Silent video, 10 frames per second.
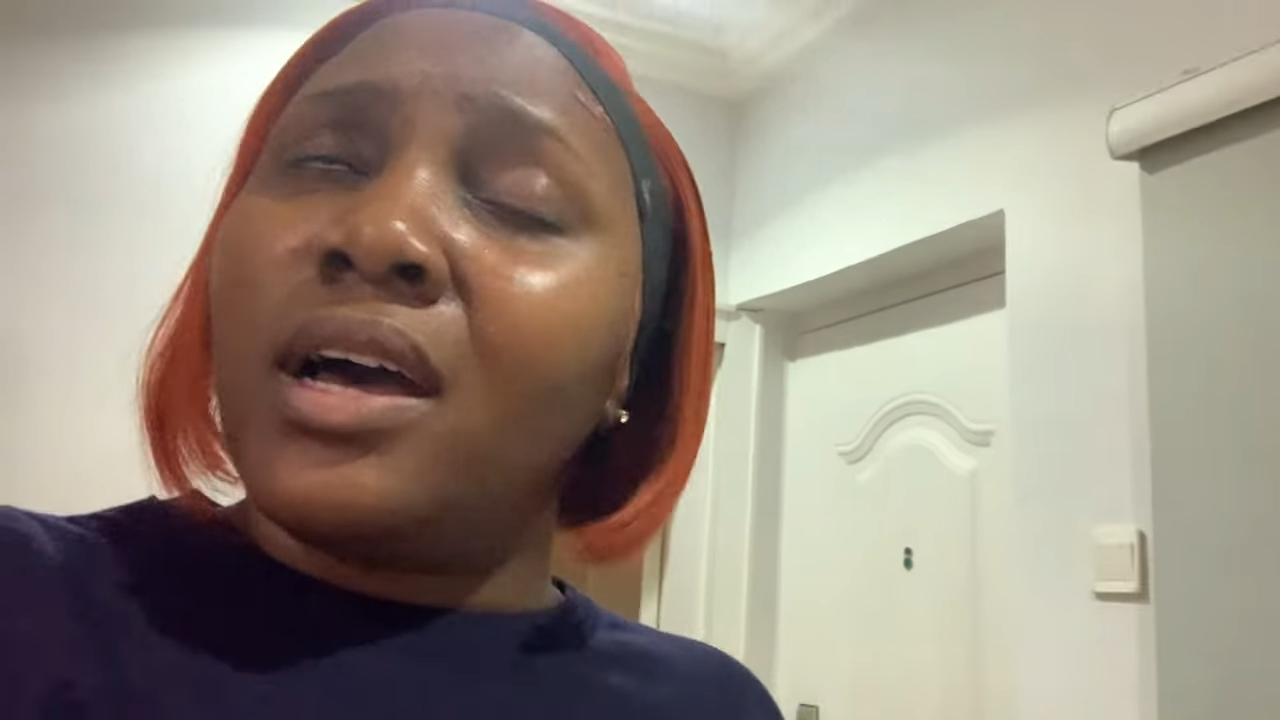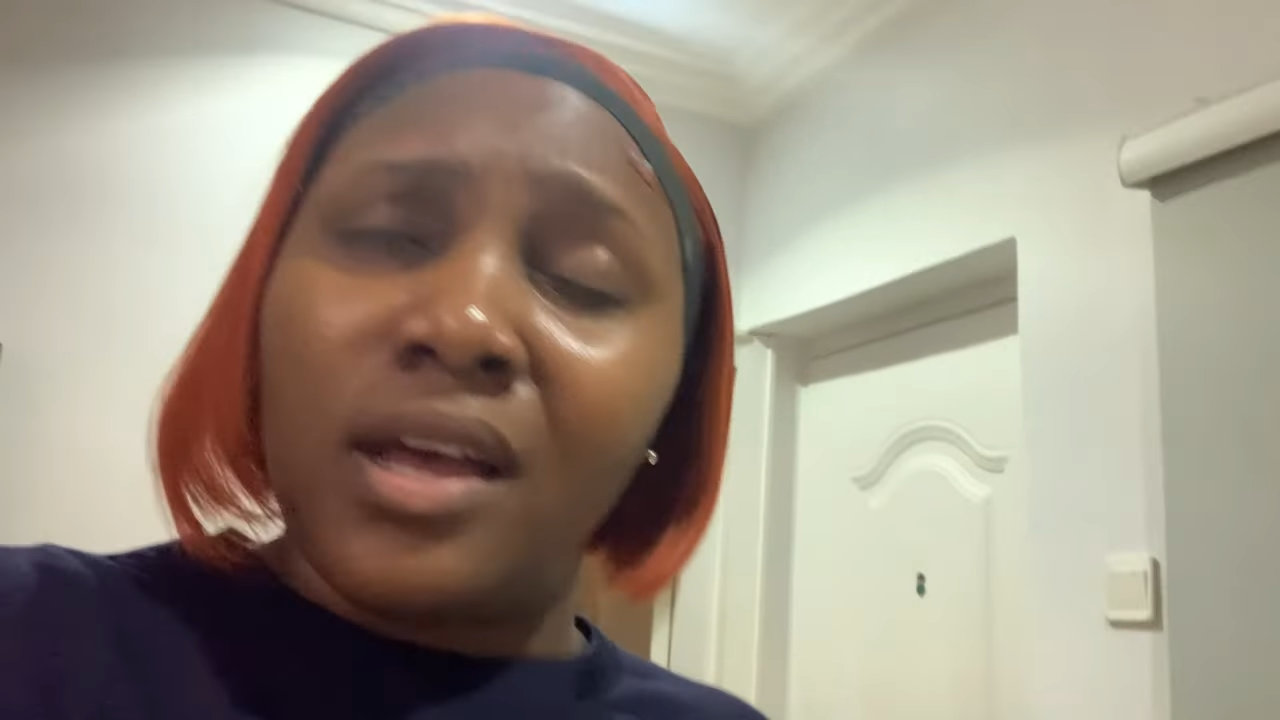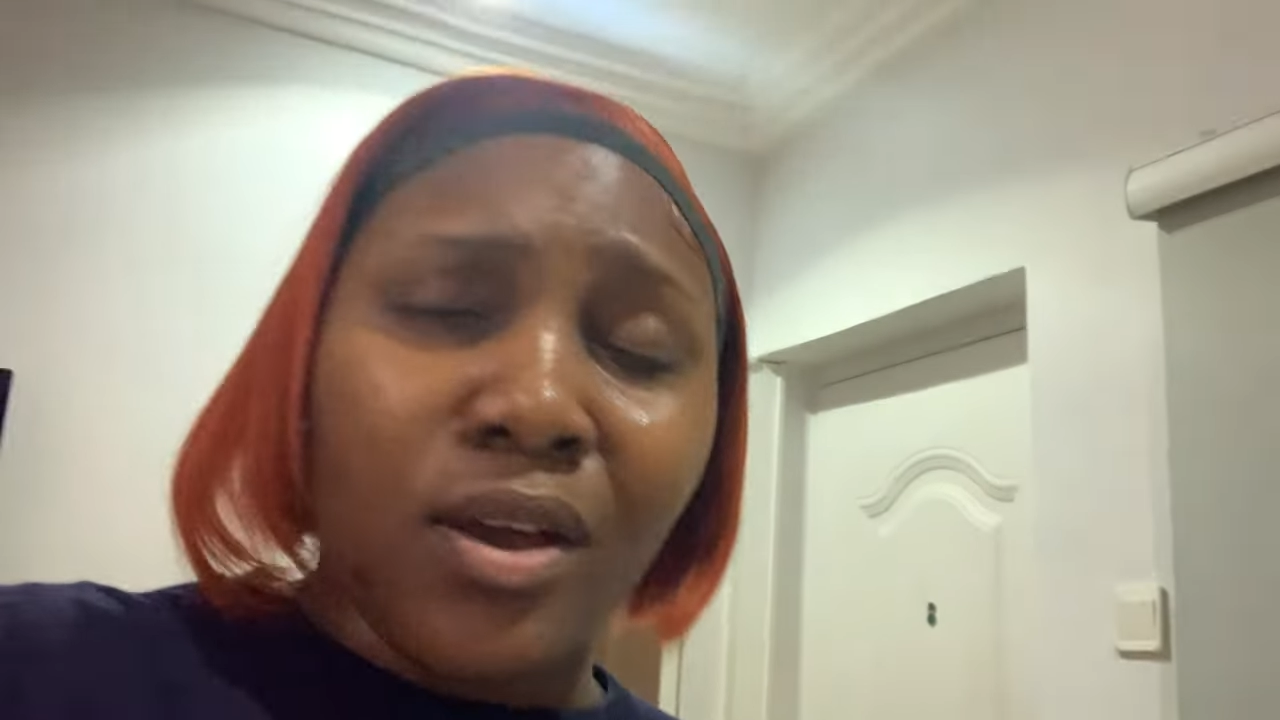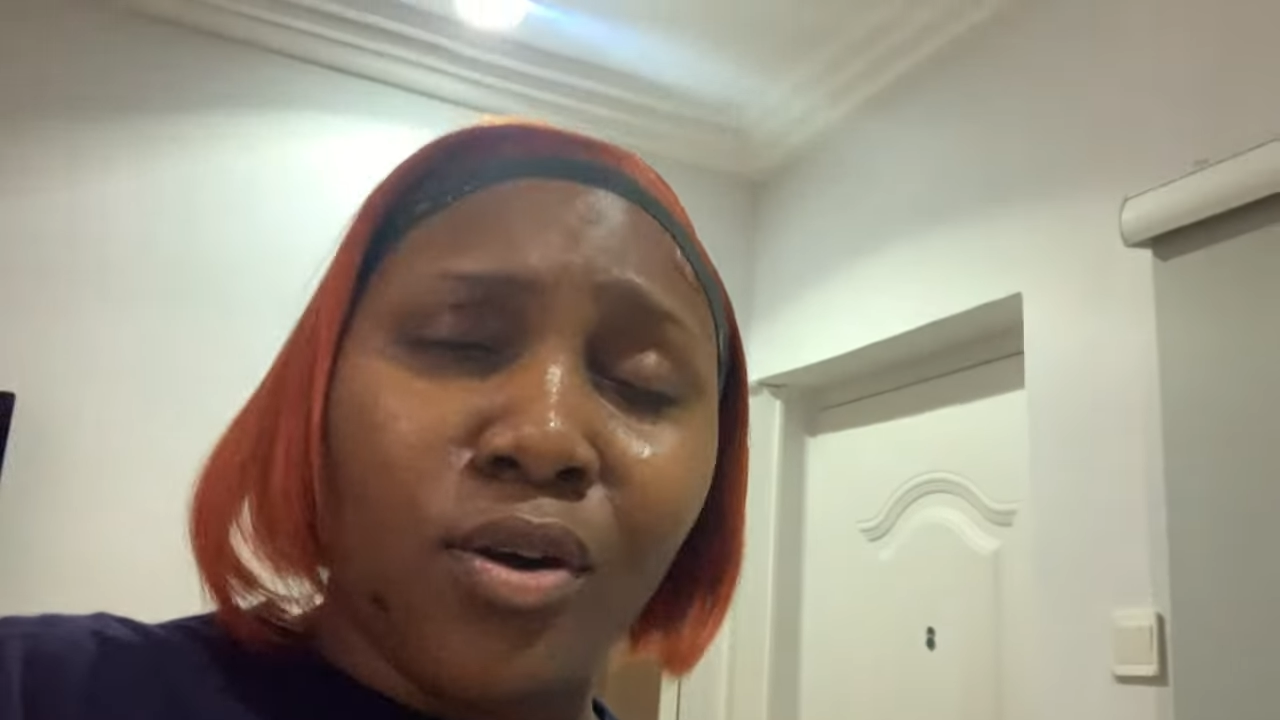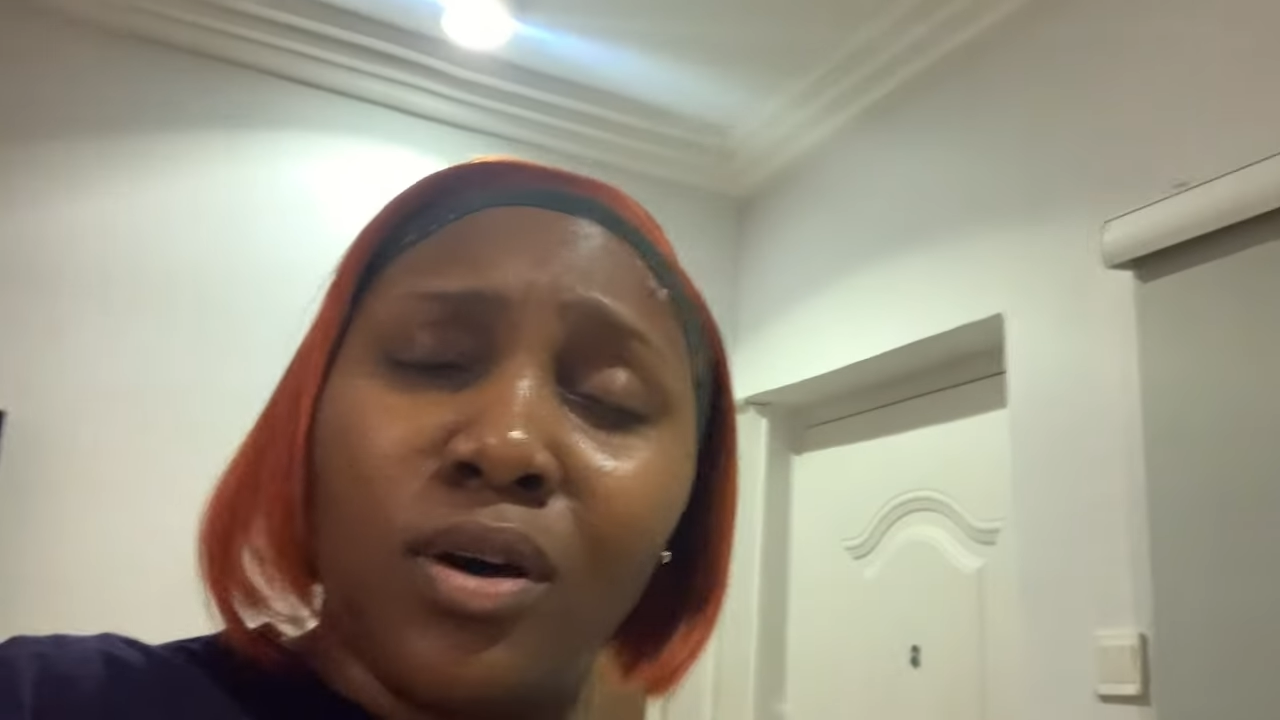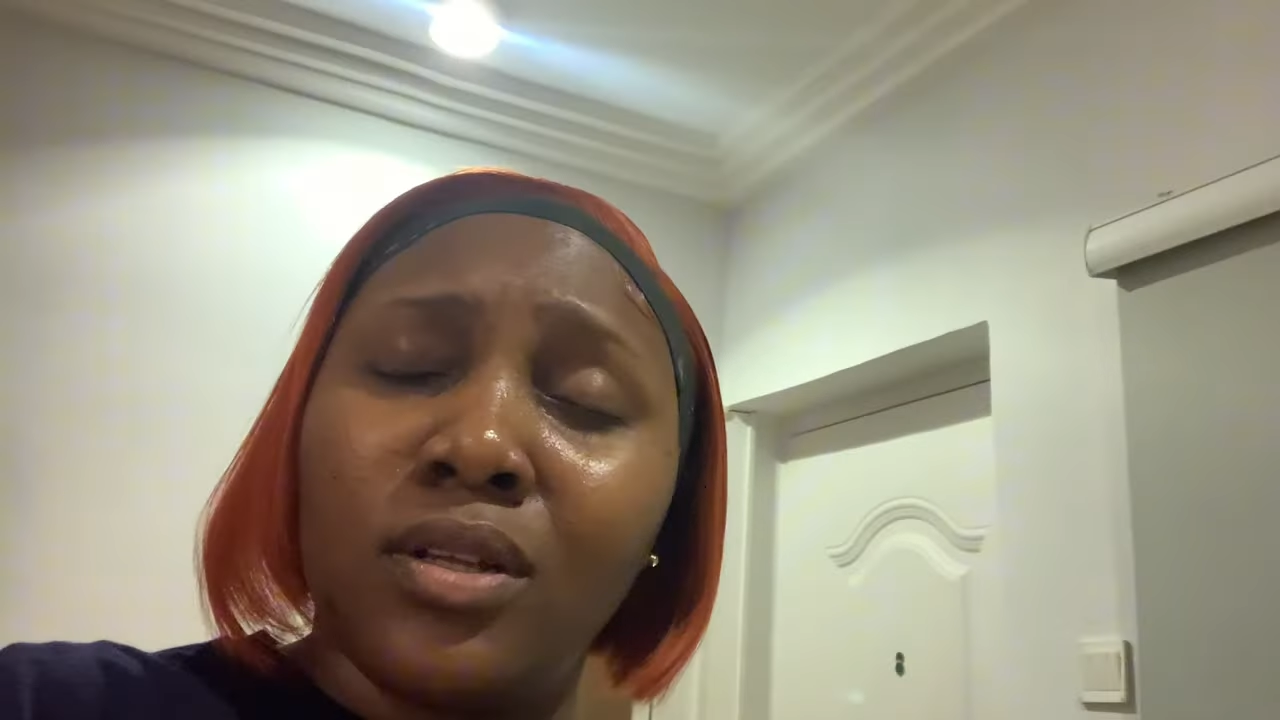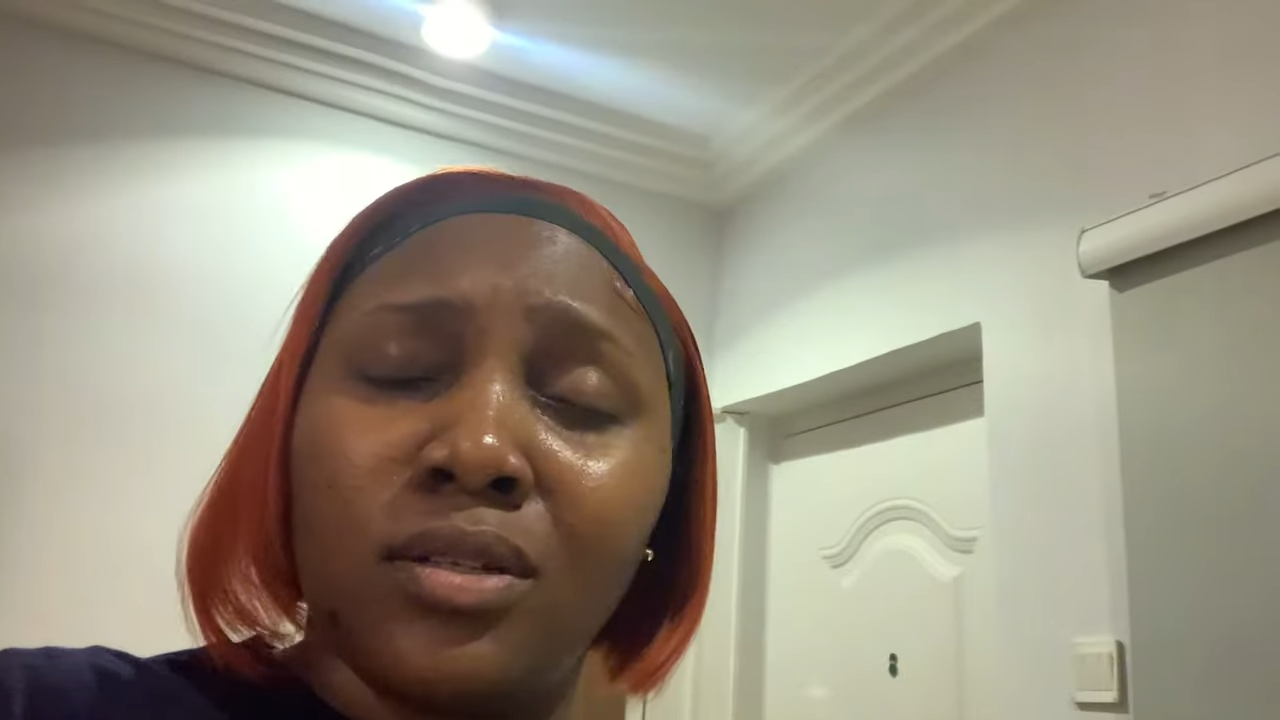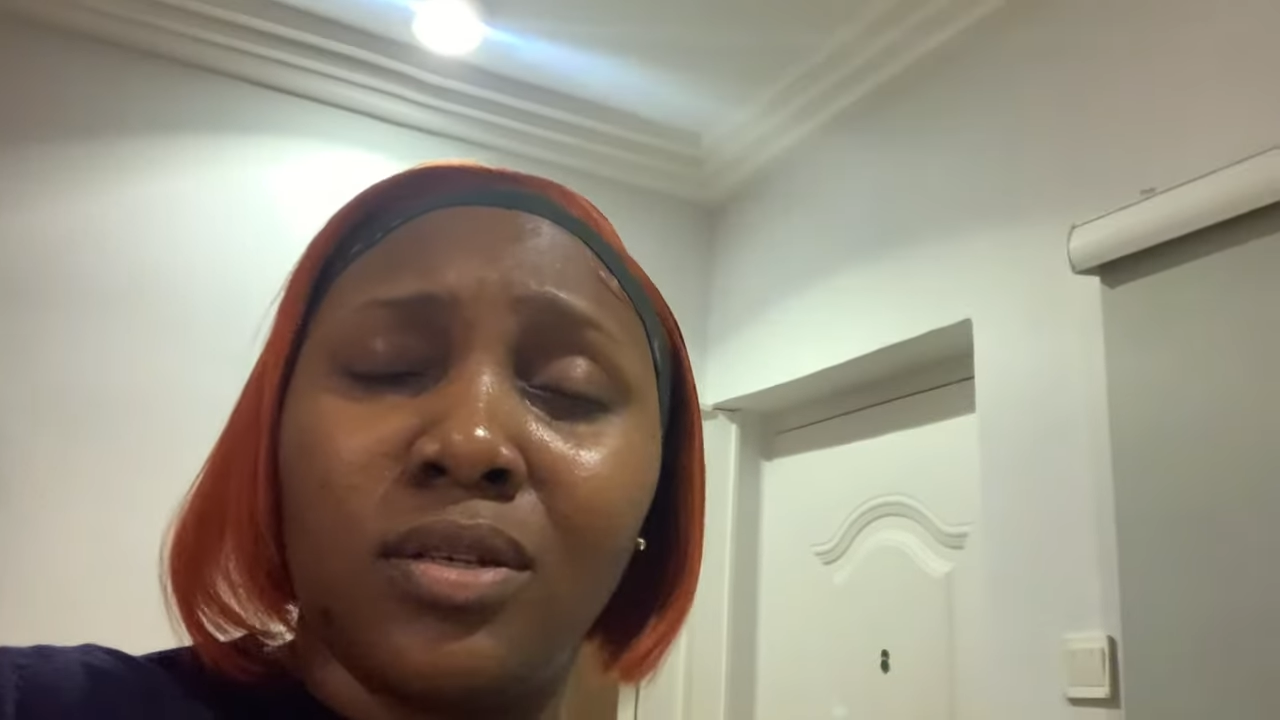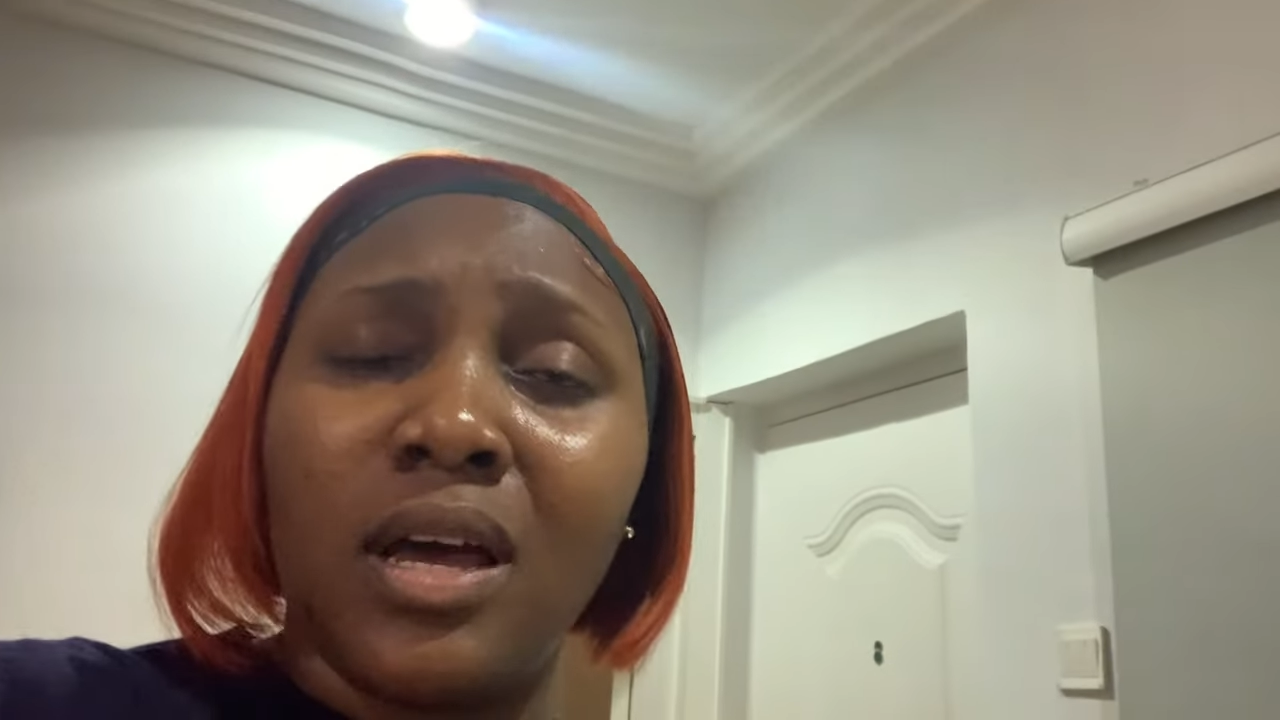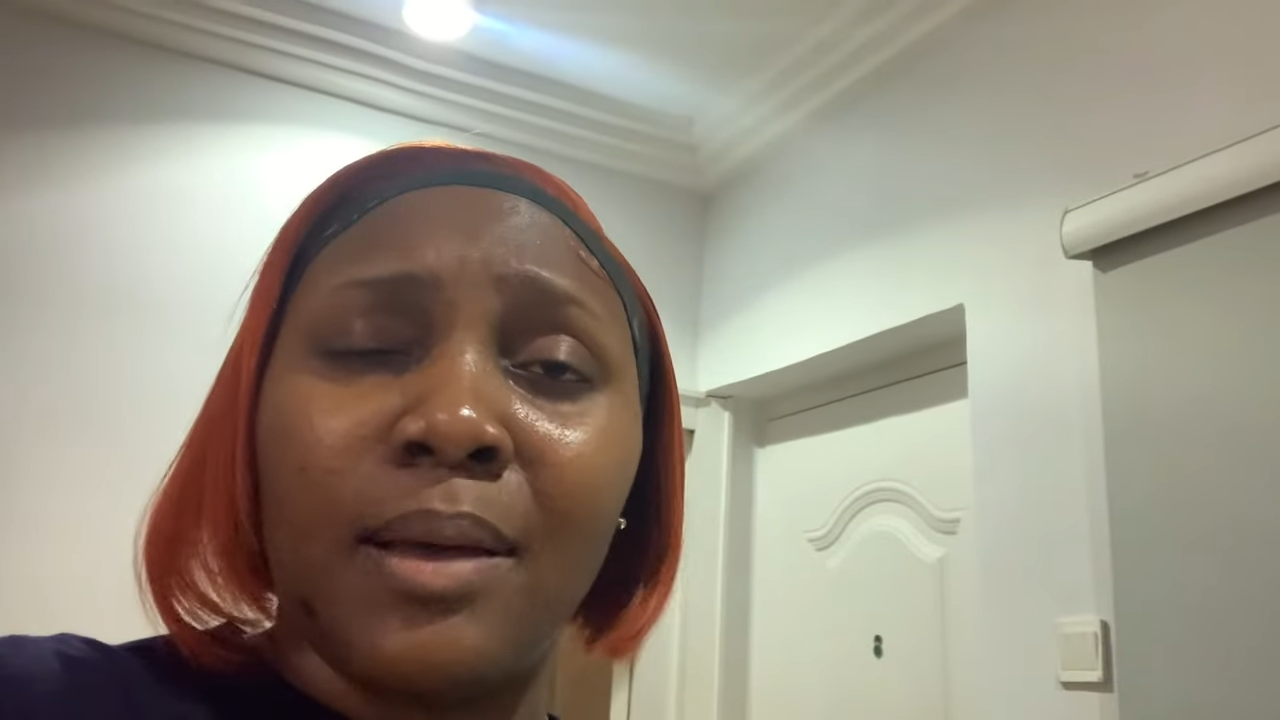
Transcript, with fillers: Because oh,